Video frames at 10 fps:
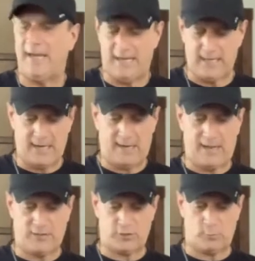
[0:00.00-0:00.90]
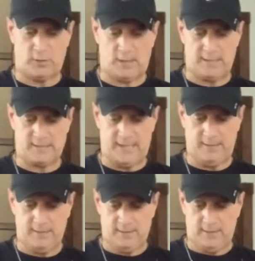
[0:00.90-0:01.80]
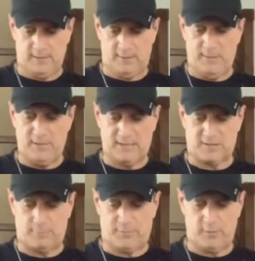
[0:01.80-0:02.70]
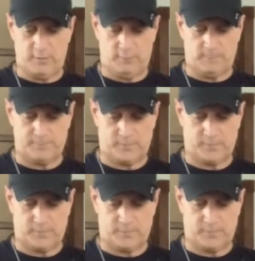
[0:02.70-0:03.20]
I didn't actually realize that. And maybe that's something new.